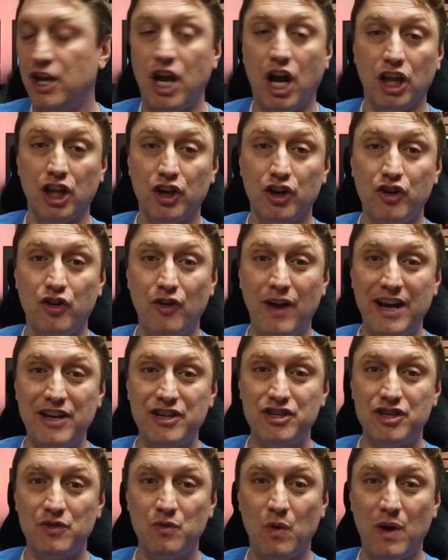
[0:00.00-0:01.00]
Color
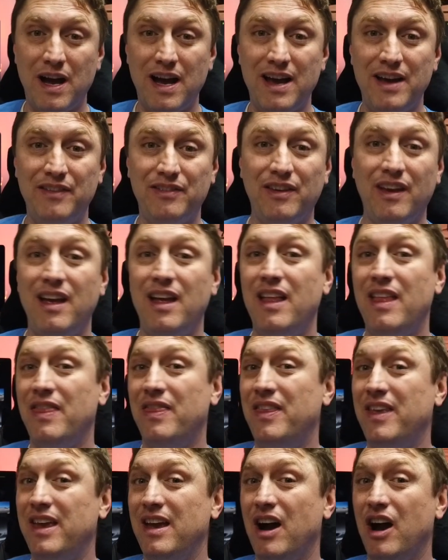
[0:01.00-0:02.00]
correction wise,
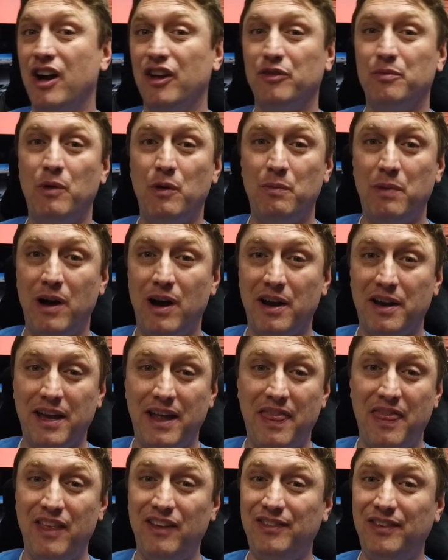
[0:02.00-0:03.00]
the Osmo
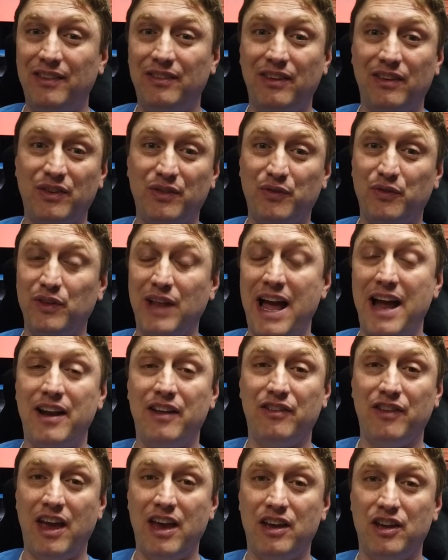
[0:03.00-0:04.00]
Pocket, this is as
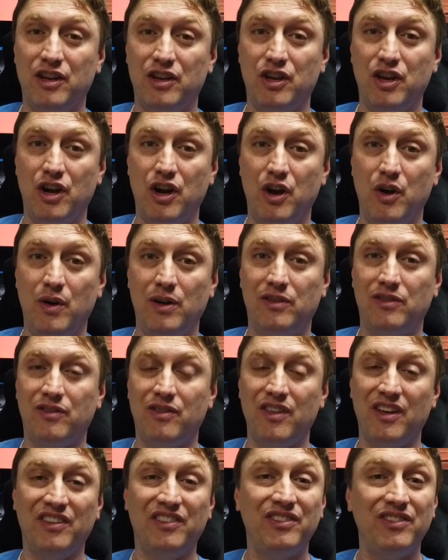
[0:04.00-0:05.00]
flat as I could go.
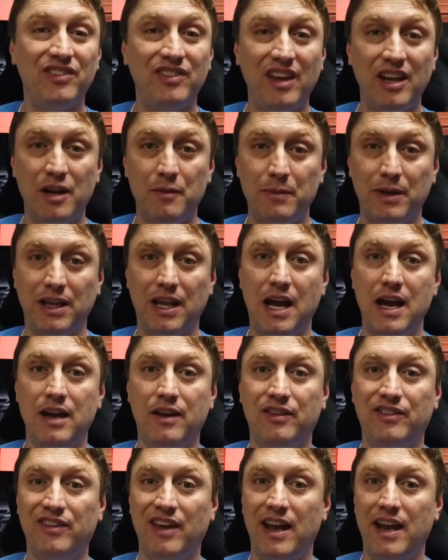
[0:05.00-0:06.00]
It's the
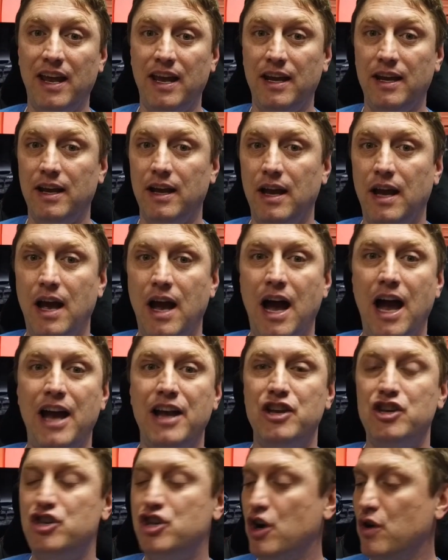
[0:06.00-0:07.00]
cinema-like setting.
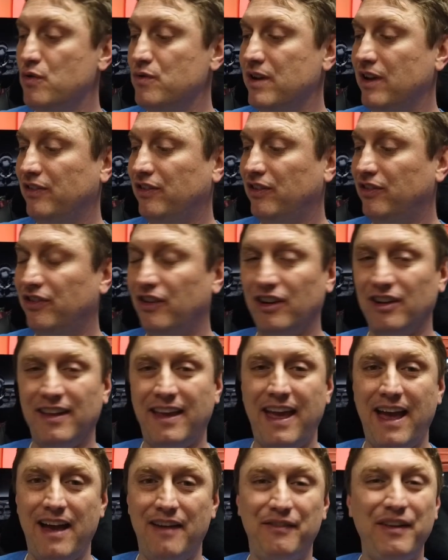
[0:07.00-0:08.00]
I don't
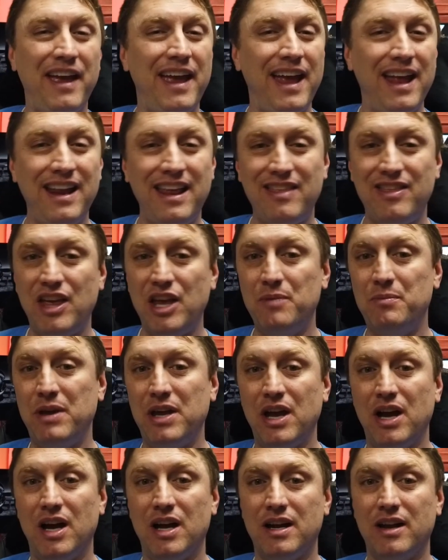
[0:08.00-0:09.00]
necessarily have anything
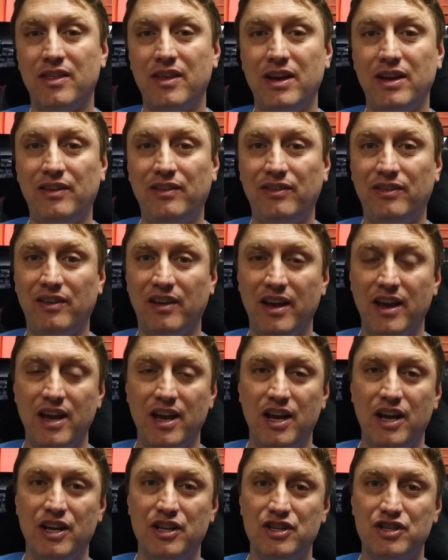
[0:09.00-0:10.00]
beyond this,
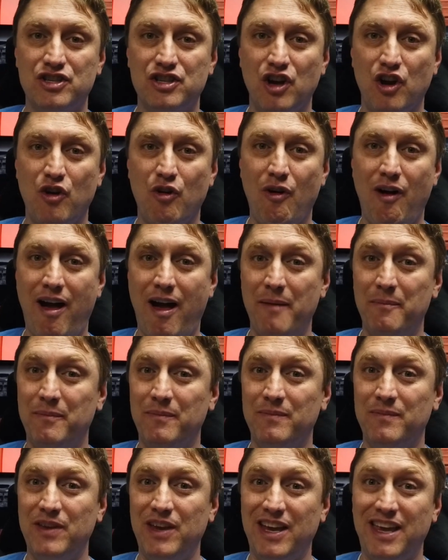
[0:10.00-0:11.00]
and so
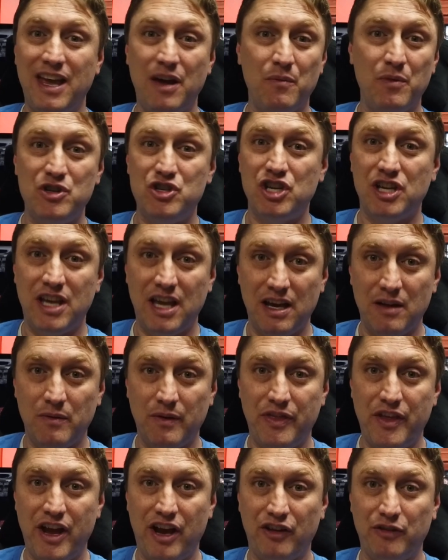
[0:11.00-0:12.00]
you get what you
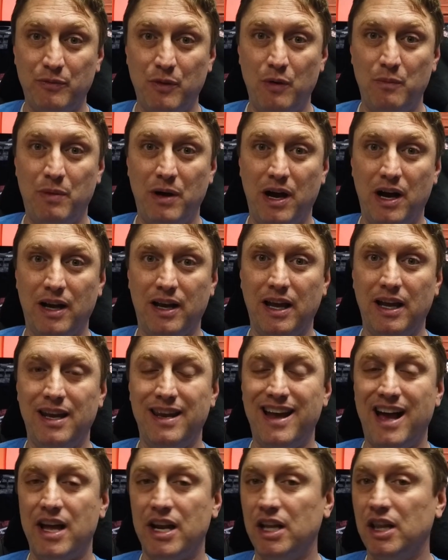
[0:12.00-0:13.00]
get with the Osmo
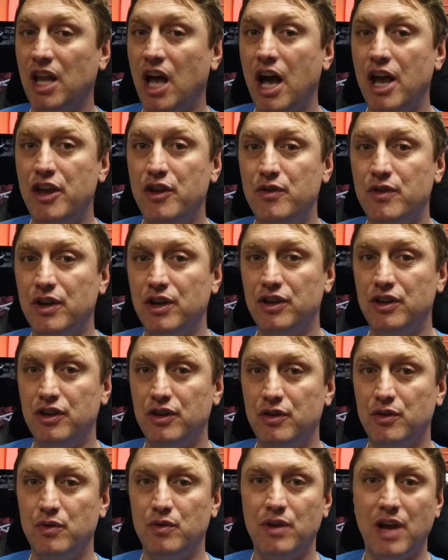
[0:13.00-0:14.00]
Pocket. Not a lot you can
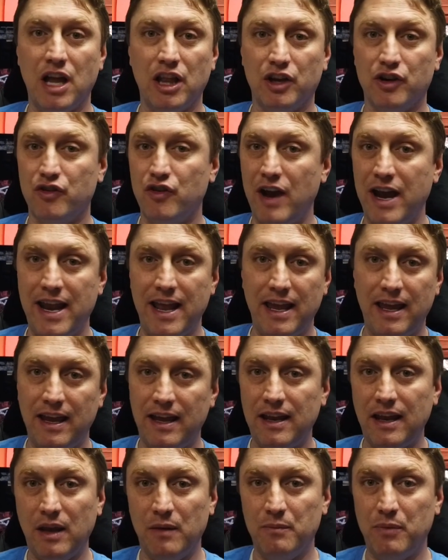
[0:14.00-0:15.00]
do color
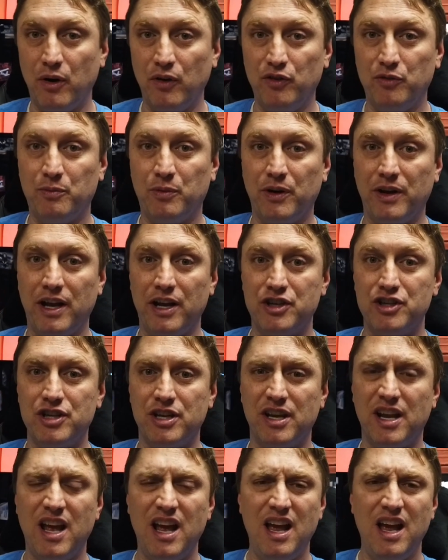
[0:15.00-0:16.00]
grading it in
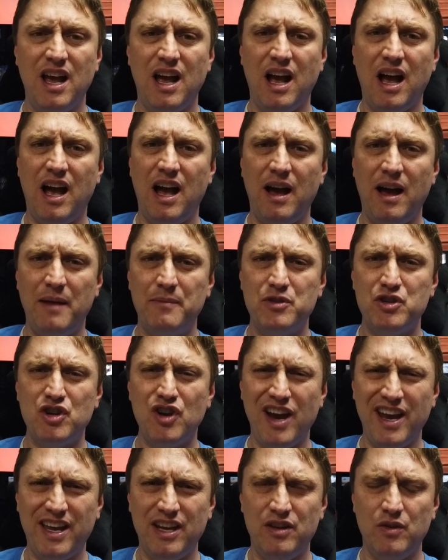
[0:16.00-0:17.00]
post-production. I'm
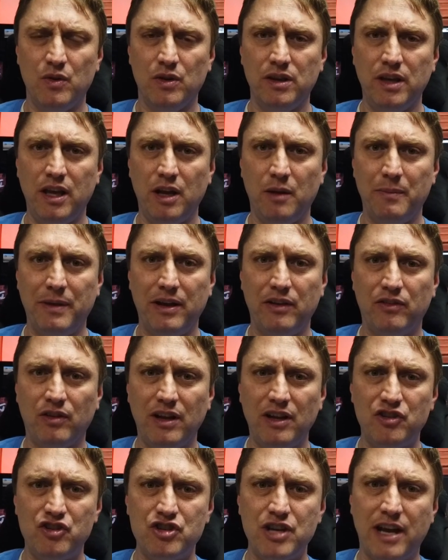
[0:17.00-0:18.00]
sure I can do a little bit,
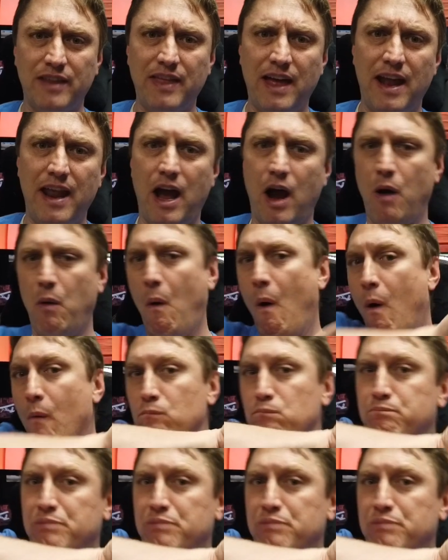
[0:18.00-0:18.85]
so let's check that out.